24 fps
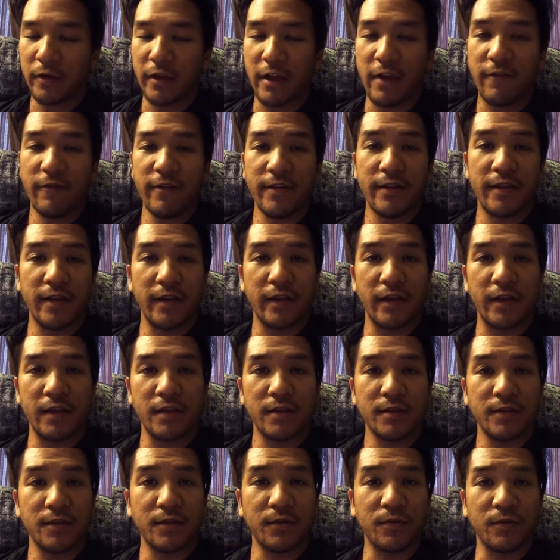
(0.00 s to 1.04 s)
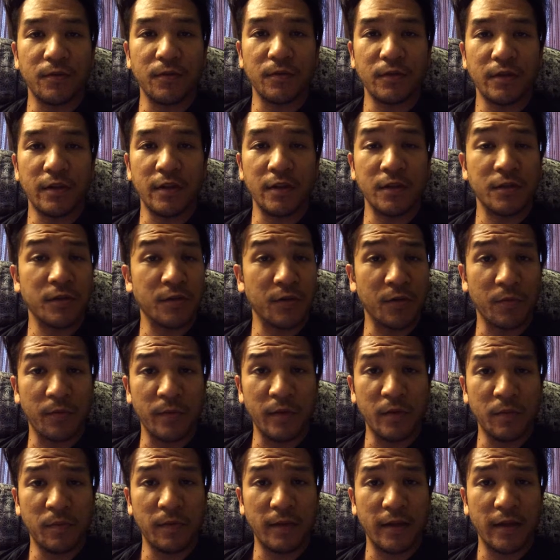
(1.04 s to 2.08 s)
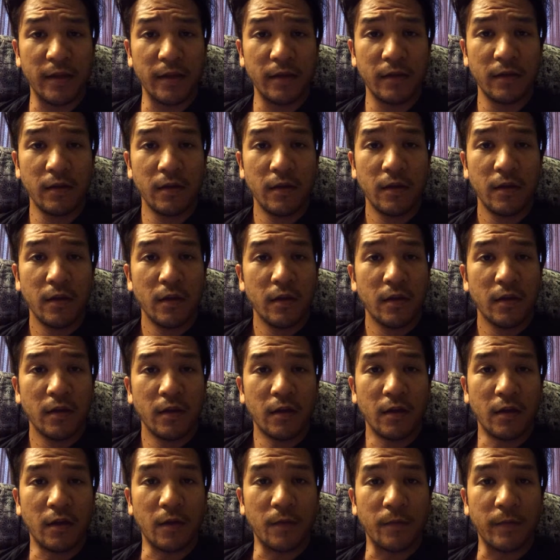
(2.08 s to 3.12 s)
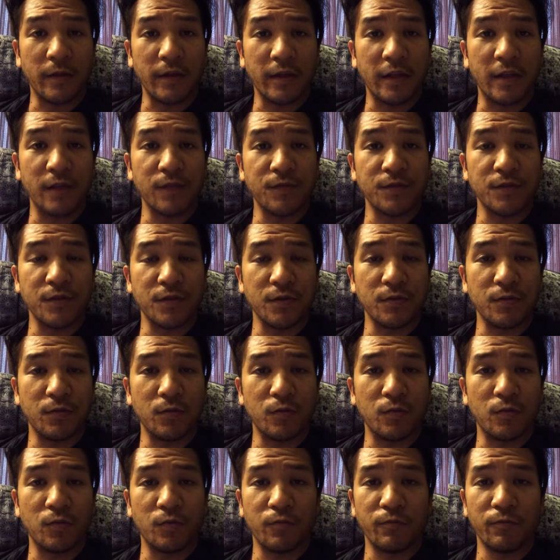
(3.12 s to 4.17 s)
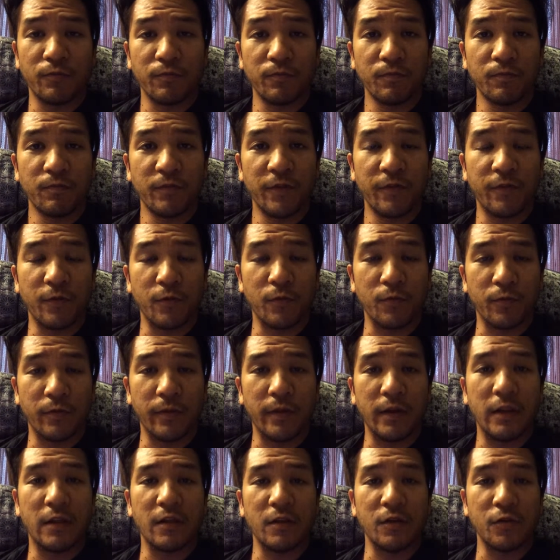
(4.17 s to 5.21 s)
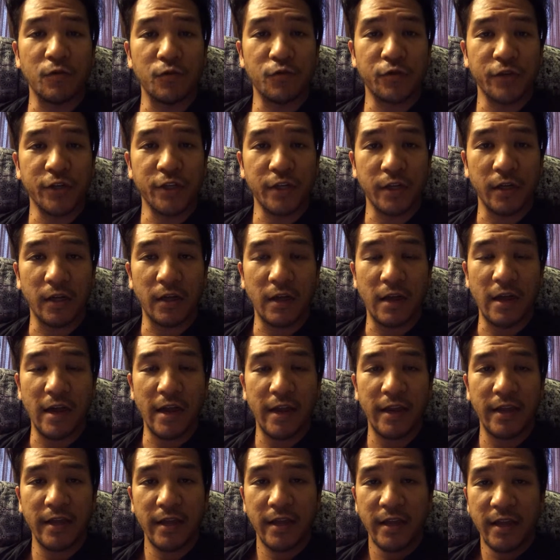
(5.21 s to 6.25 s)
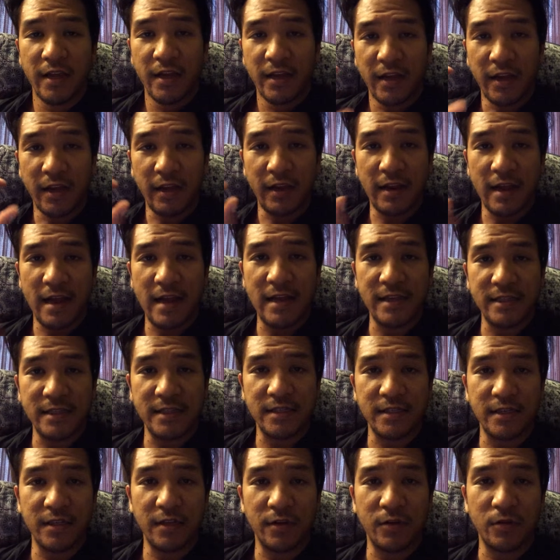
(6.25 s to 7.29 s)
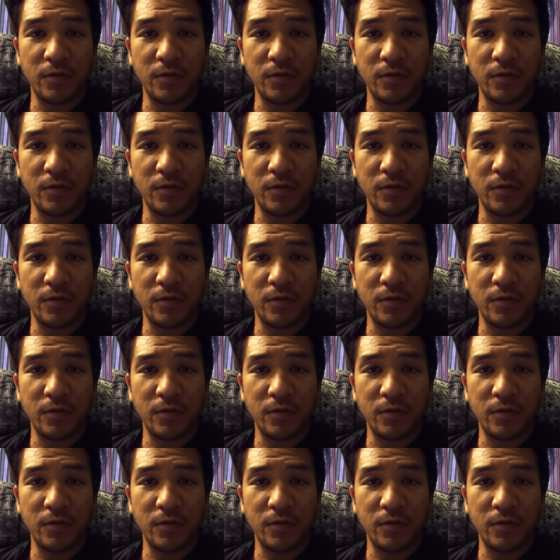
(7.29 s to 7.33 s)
everything into your meal plan. It gives you, if you read the nutrition guide, it has